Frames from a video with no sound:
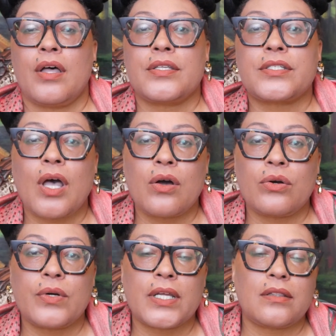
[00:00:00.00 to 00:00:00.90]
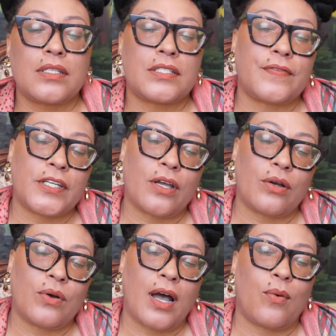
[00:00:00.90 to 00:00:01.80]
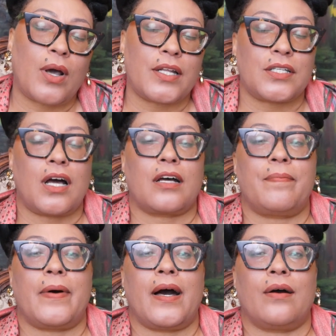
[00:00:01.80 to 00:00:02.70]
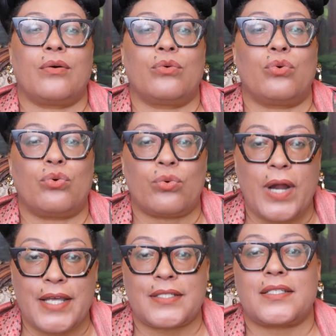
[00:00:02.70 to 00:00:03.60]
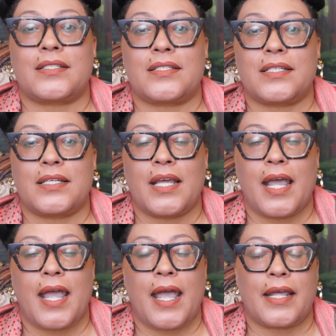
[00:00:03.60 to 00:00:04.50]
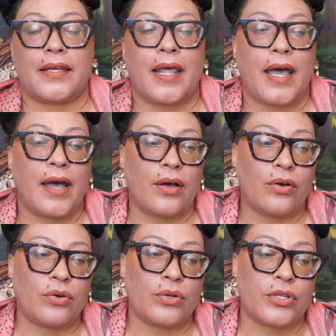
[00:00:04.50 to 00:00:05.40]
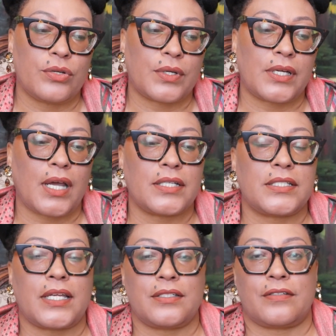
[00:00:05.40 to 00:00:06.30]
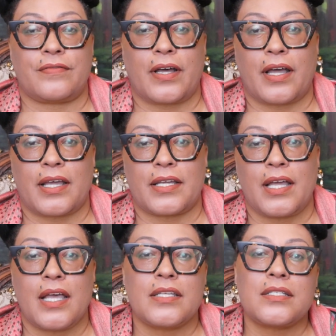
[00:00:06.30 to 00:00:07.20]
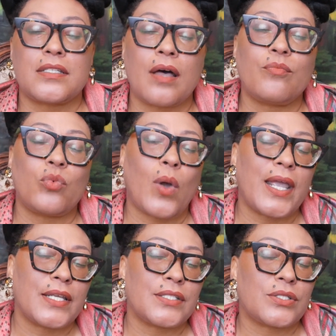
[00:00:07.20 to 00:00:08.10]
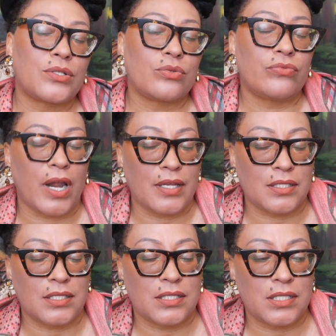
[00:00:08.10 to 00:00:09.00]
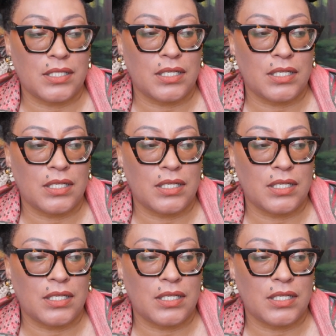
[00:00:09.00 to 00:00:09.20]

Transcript: So in this video, I want to talk about rest and how you can identify some ways to rest